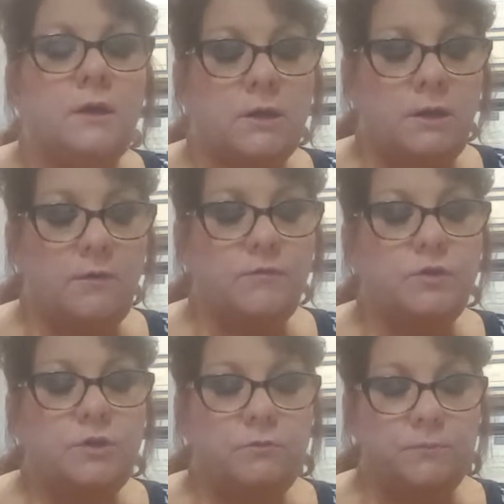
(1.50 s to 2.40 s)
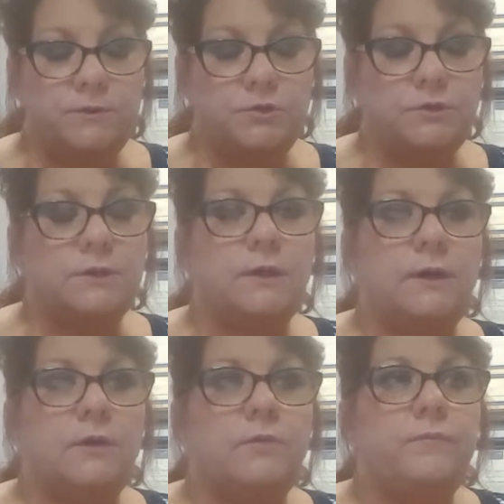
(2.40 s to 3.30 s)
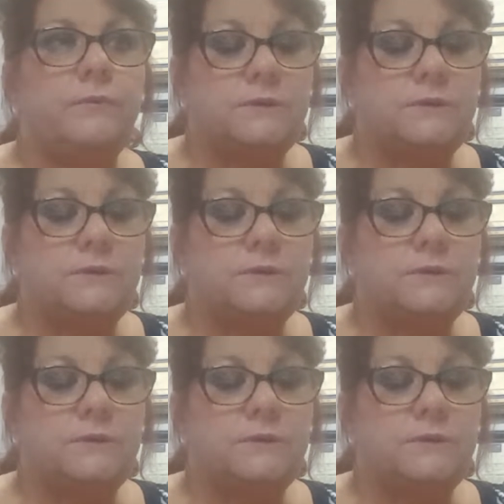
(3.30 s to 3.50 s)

Good afternoon, Mr. DeLeo.